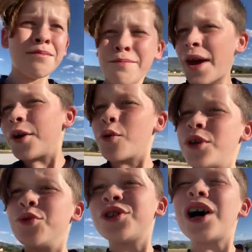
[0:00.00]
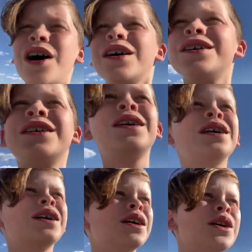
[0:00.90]
Meadow, Utah,
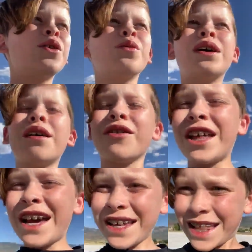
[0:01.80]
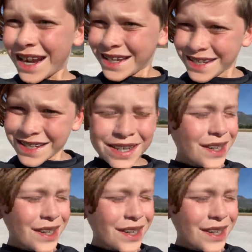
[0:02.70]
wherever the heck that is.